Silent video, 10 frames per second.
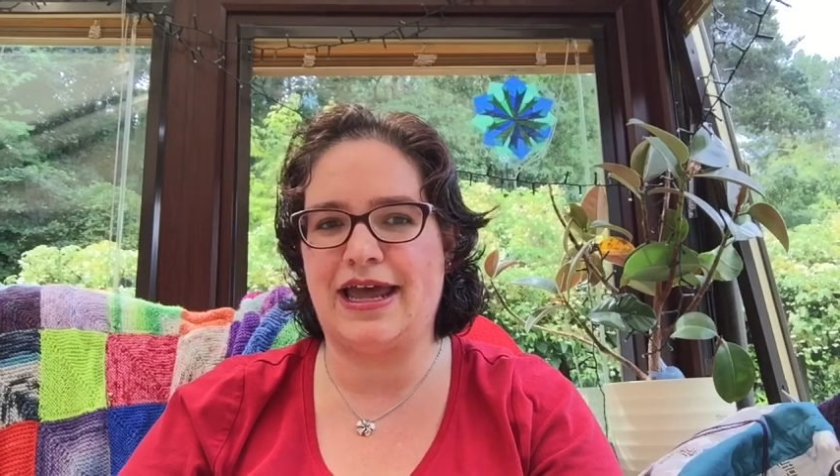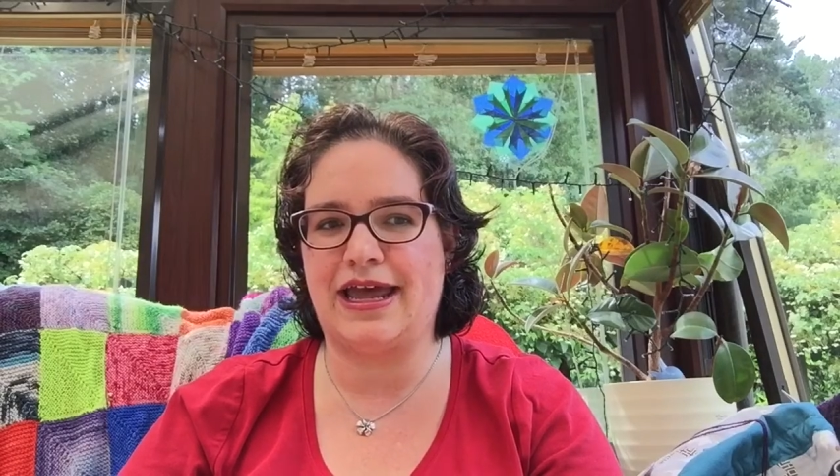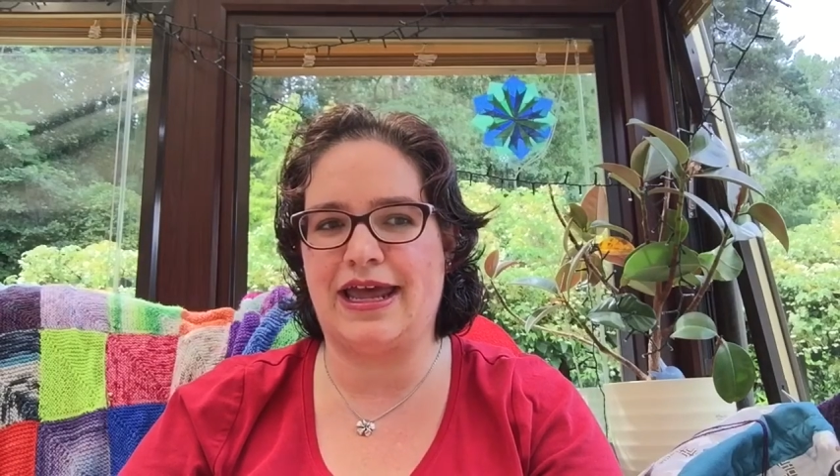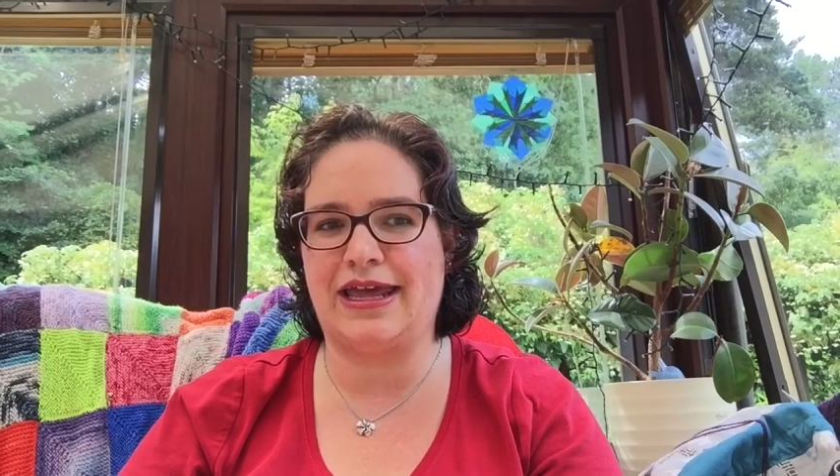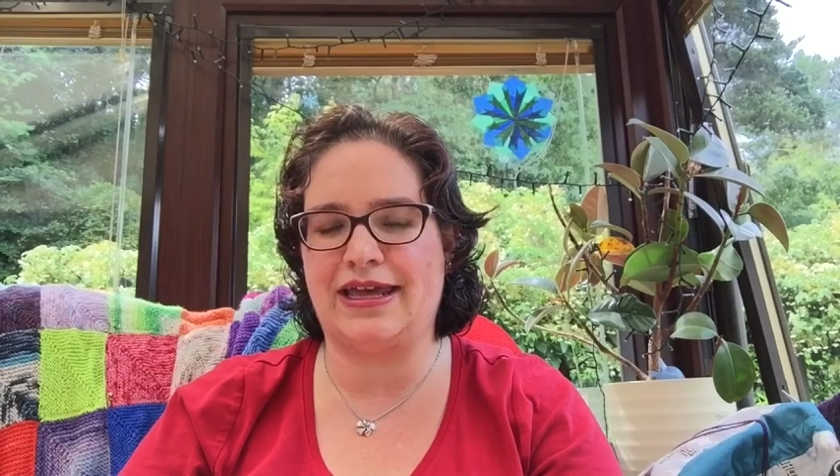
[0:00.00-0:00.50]

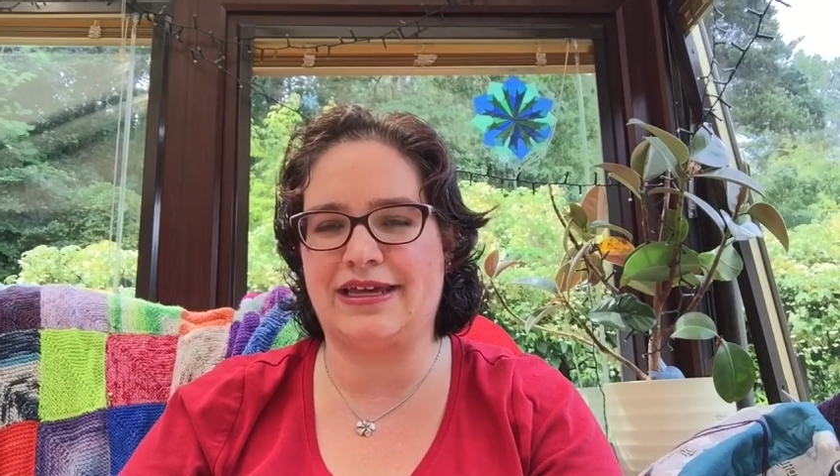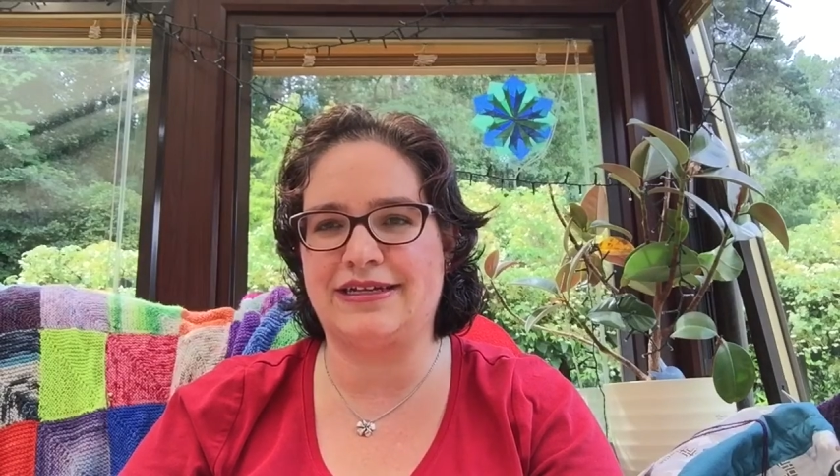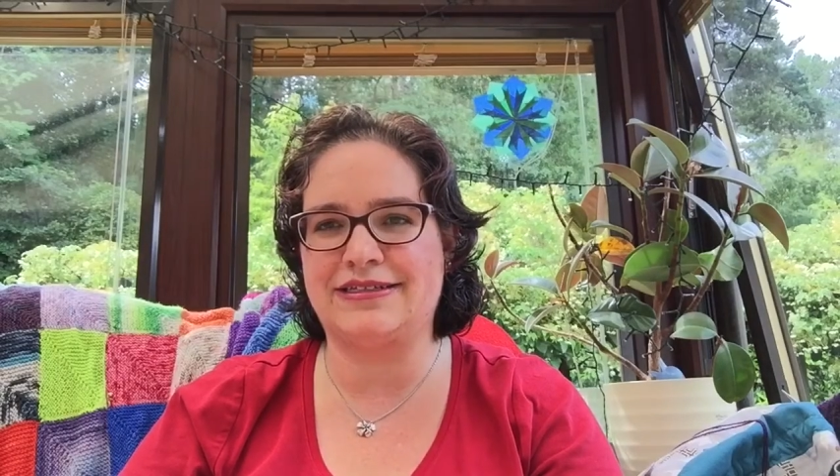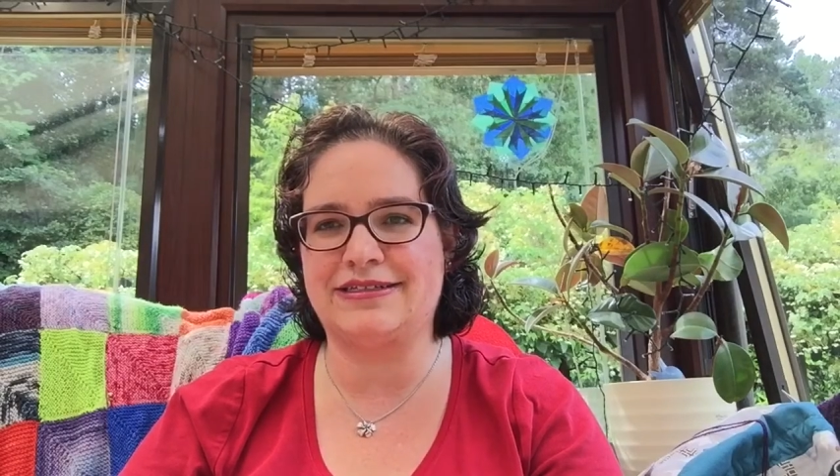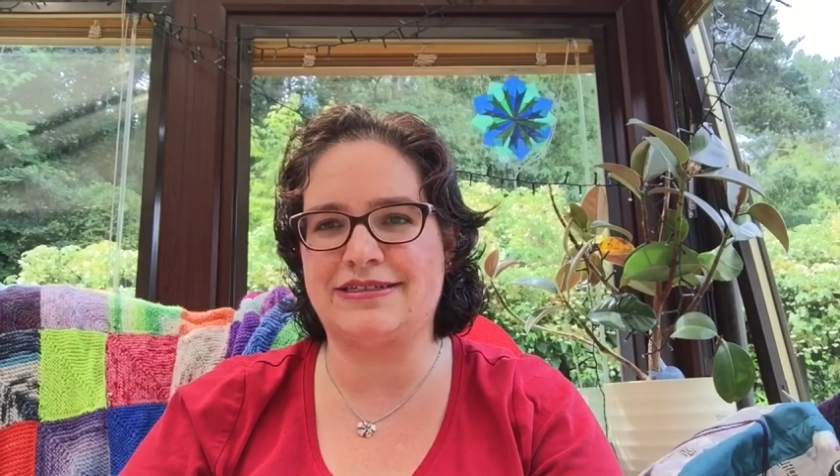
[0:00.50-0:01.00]

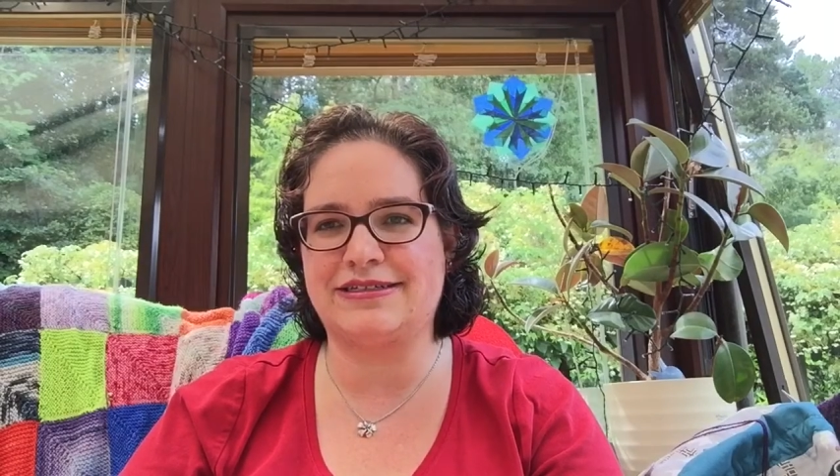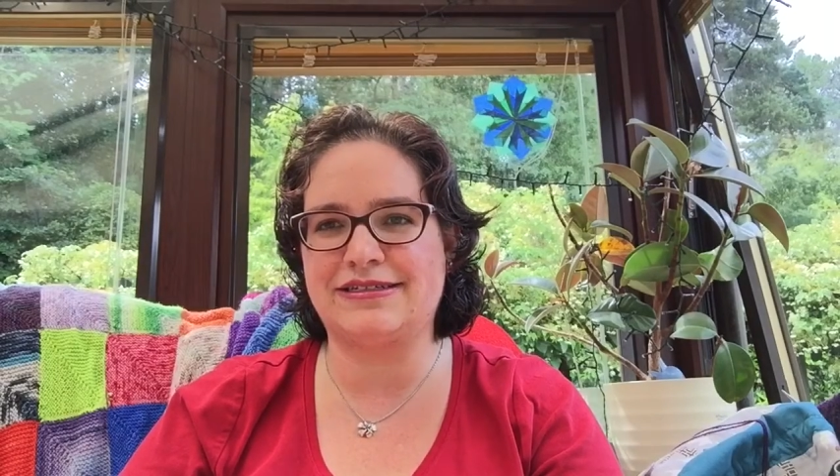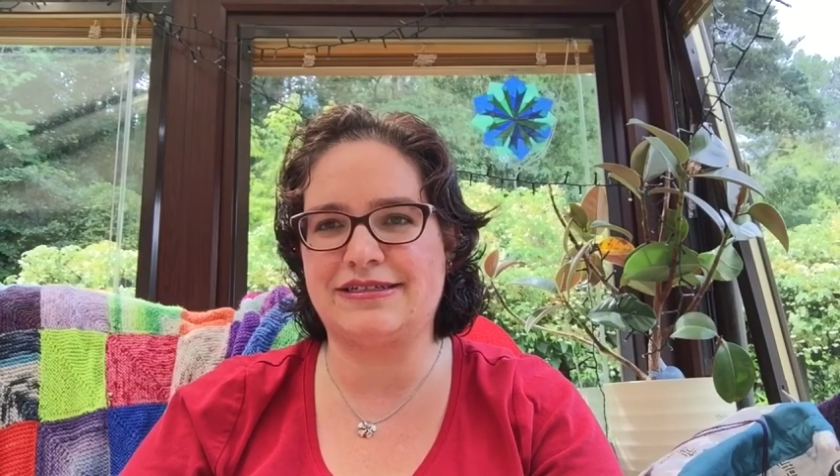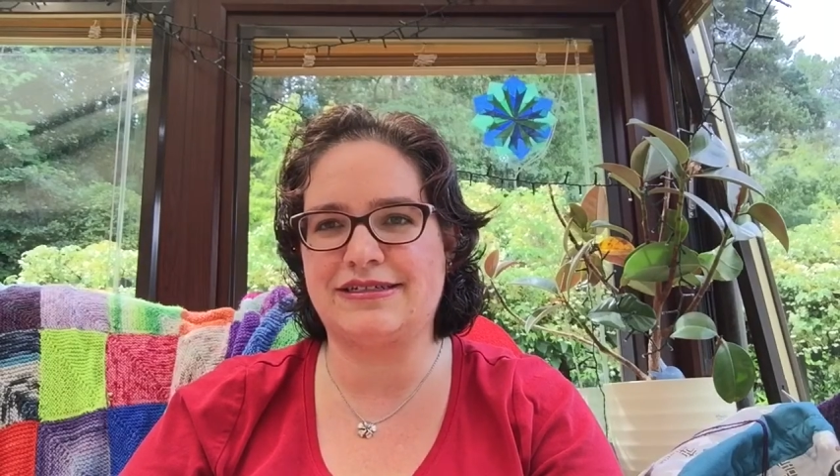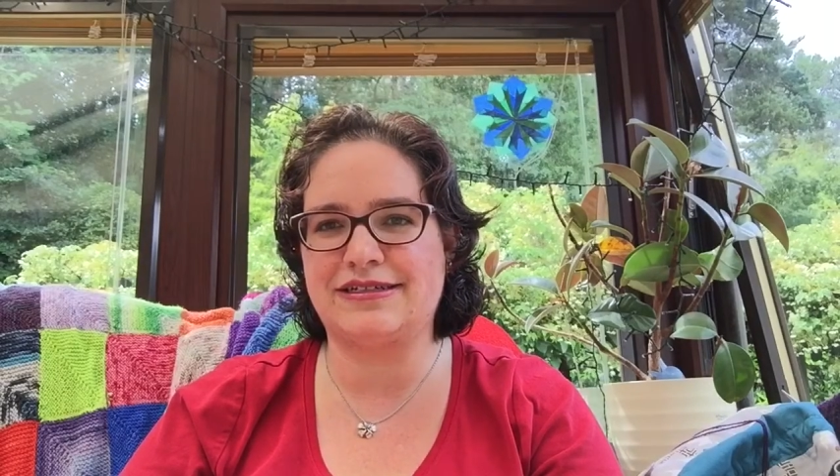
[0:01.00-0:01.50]
and
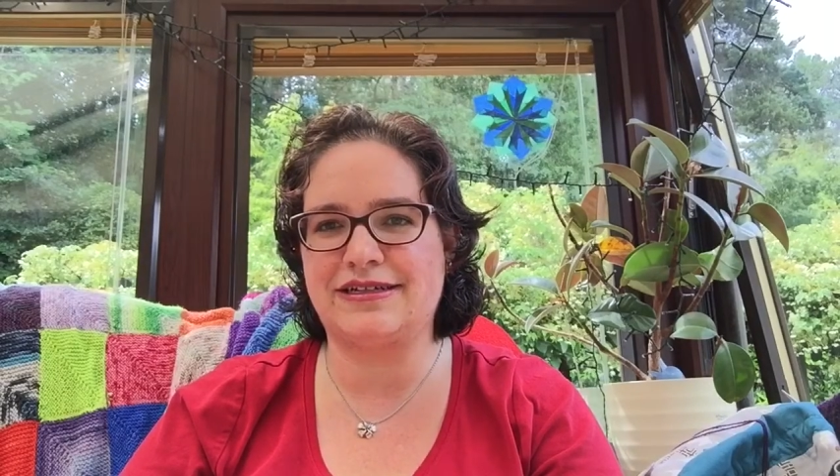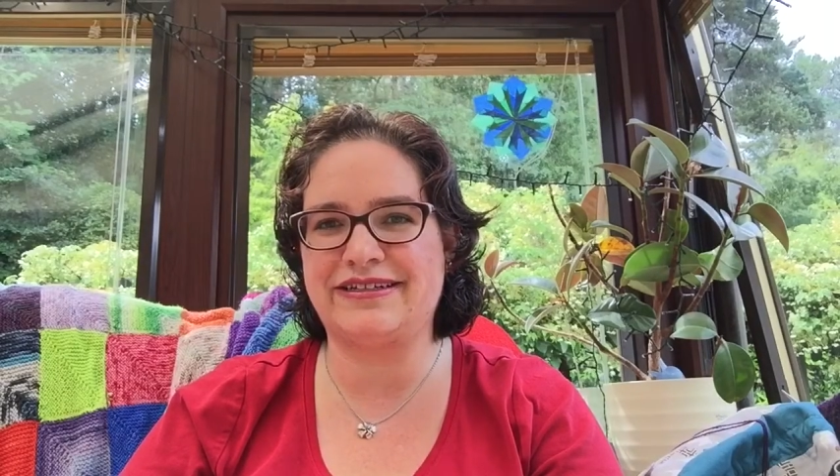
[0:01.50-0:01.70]
I